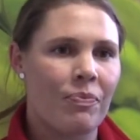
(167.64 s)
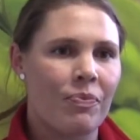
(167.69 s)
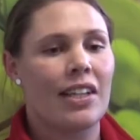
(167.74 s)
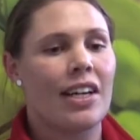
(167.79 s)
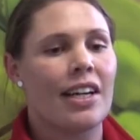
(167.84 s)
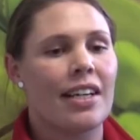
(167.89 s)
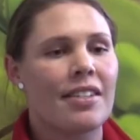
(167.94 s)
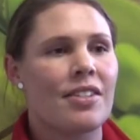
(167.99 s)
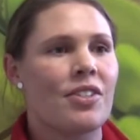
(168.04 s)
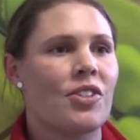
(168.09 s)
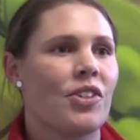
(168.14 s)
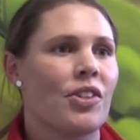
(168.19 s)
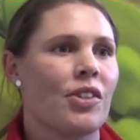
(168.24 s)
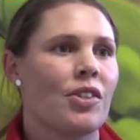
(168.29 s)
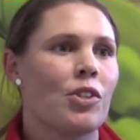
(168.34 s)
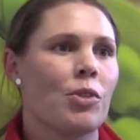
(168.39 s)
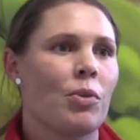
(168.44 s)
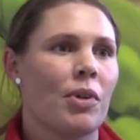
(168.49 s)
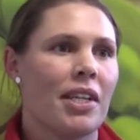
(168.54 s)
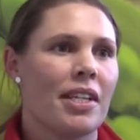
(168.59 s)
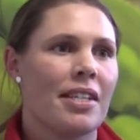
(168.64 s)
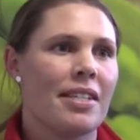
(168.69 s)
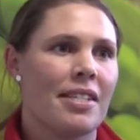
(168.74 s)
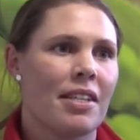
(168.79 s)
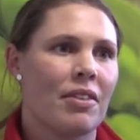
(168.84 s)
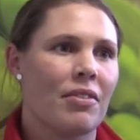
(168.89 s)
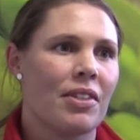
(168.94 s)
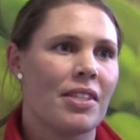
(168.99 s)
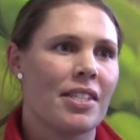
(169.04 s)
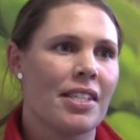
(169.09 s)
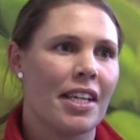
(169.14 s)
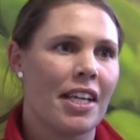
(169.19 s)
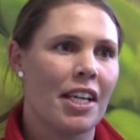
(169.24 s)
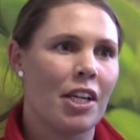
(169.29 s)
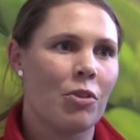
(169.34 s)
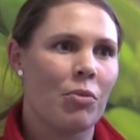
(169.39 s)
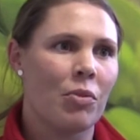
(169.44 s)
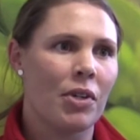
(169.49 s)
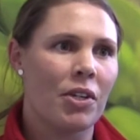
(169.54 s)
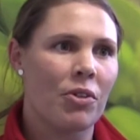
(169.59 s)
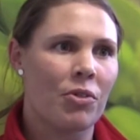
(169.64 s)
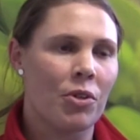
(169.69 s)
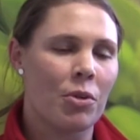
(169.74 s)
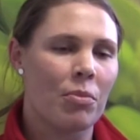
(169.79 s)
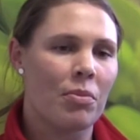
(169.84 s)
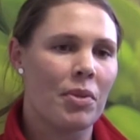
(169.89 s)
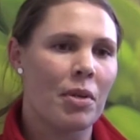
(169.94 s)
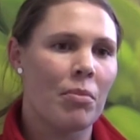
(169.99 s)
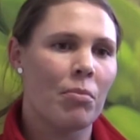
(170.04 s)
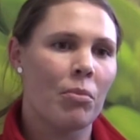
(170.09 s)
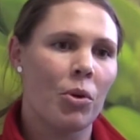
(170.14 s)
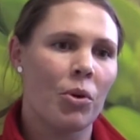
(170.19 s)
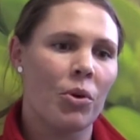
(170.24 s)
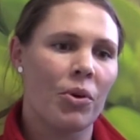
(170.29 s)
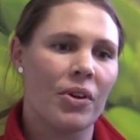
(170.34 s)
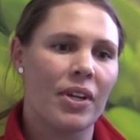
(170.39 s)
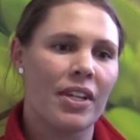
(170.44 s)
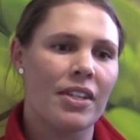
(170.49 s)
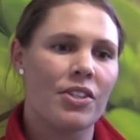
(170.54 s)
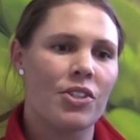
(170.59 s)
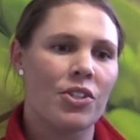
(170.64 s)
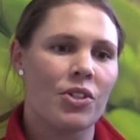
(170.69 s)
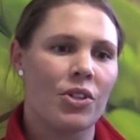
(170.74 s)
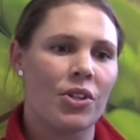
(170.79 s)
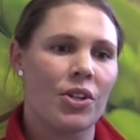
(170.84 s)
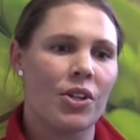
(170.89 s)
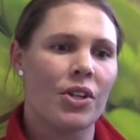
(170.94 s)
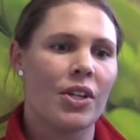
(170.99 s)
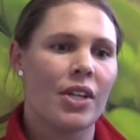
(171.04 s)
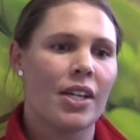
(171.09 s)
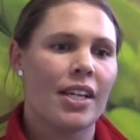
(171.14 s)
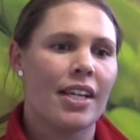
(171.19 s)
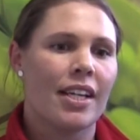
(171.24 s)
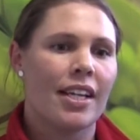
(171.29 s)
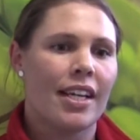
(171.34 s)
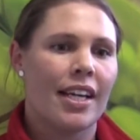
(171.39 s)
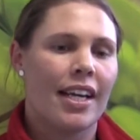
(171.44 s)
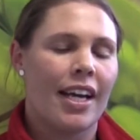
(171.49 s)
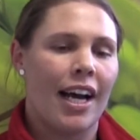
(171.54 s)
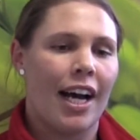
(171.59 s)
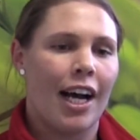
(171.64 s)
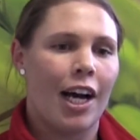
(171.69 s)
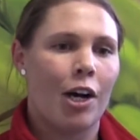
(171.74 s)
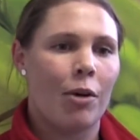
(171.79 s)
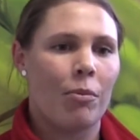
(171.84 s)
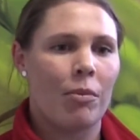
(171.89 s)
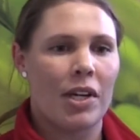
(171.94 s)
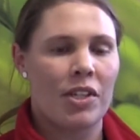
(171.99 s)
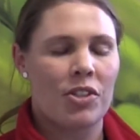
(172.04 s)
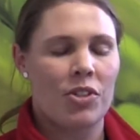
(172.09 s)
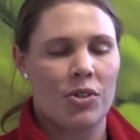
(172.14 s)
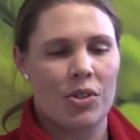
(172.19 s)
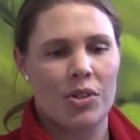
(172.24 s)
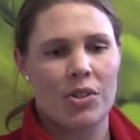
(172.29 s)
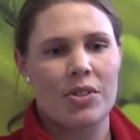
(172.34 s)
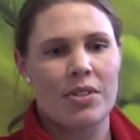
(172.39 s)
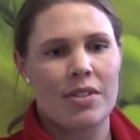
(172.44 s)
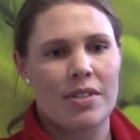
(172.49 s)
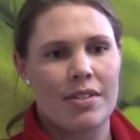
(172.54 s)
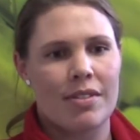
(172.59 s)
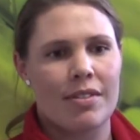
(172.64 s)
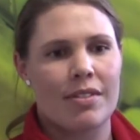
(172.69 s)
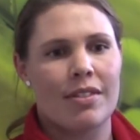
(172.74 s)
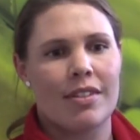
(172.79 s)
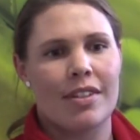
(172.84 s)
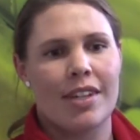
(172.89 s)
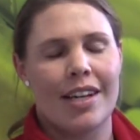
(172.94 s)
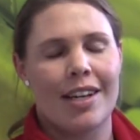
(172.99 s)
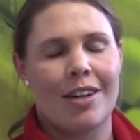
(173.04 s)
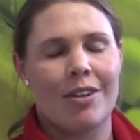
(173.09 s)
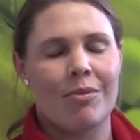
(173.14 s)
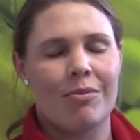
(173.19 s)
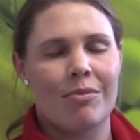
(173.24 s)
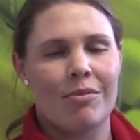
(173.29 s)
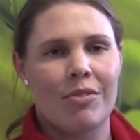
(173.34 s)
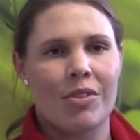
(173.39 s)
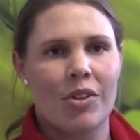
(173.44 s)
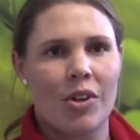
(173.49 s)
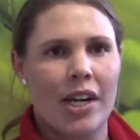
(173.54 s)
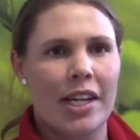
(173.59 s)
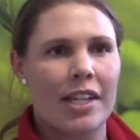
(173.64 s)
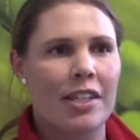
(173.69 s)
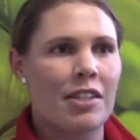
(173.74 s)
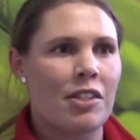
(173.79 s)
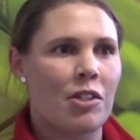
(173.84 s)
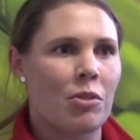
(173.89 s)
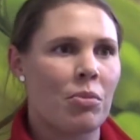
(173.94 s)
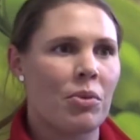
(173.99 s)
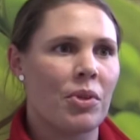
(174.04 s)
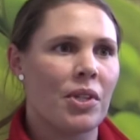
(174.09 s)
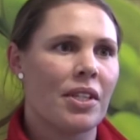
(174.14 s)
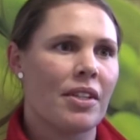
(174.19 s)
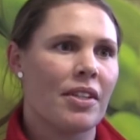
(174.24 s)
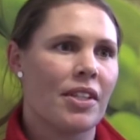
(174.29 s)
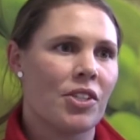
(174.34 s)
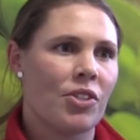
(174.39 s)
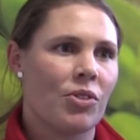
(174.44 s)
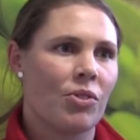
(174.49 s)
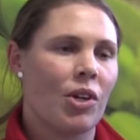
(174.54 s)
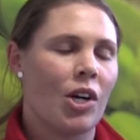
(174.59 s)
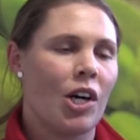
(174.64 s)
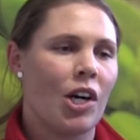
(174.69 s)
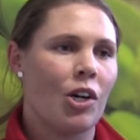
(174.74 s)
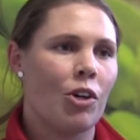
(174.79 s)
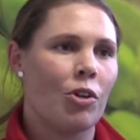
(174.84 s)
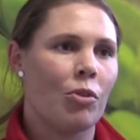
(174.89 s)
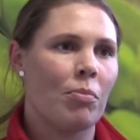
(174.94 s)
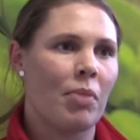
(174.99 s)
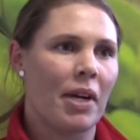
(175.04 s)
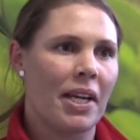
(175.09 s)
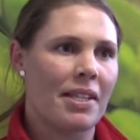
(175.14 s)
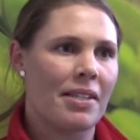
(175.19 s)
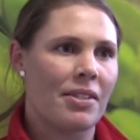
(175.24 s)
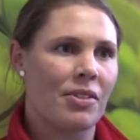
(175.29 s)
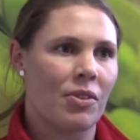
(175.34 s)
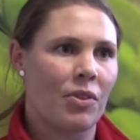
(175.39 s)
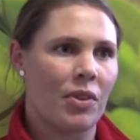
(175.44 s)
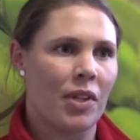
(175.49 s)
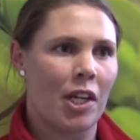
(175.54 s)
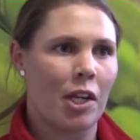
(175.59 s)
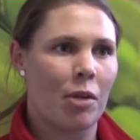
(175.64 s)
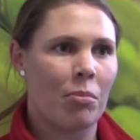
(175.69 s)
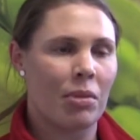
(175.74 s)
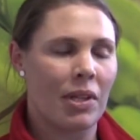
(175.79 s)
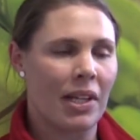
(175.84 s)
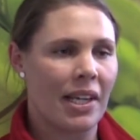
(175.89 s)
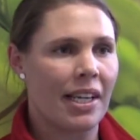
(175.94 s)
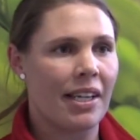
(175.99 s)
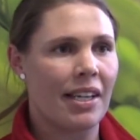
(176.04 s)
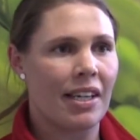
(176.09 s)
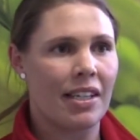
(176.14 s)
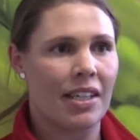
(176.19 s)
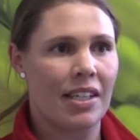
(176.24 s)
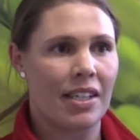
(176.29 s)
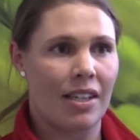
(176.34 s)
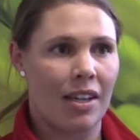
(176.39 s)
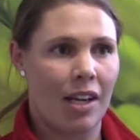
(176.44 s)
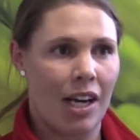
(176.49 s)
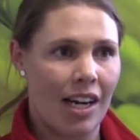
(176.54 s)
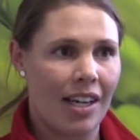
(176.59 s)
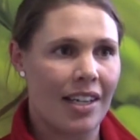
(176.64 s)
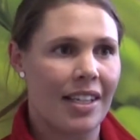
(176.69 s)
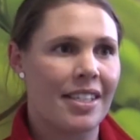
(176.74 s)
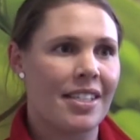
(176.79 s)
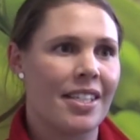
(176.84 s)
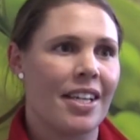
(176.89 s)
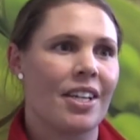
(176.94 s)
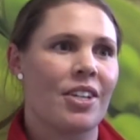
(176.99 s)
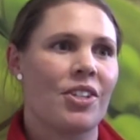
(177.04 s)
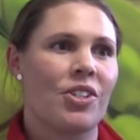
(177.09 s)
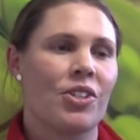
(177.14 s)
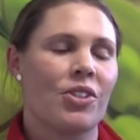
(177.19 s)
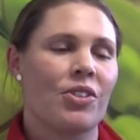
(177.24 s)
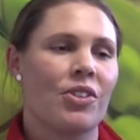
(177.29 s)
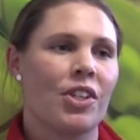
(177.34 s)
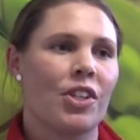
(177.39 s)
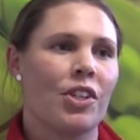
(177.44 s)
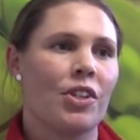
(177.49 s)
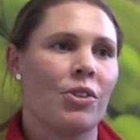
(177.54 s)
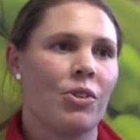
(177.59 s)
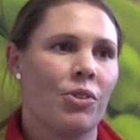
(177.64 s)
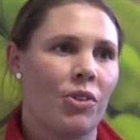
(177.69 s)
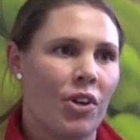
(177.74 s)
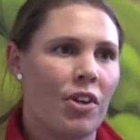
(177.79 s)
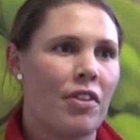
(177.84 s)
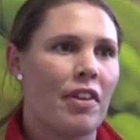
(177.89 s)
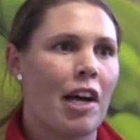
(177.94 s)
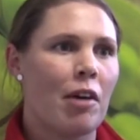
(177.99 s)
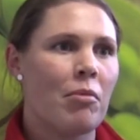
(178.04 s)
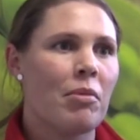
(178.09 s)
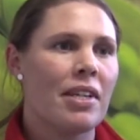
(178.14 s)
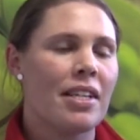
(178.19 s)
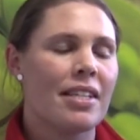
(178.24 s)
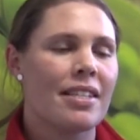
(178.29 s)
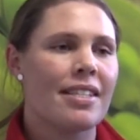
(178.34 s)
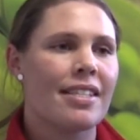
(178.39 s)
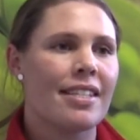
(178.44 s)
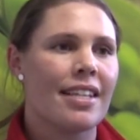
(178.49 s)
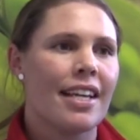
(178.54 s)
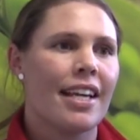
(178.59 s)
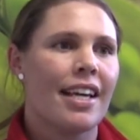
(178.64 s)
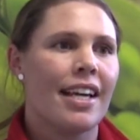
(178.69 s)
Last year in 2017 we grouped them more into, I chose varieties to put in the trial based on their plant architecture and growth habits,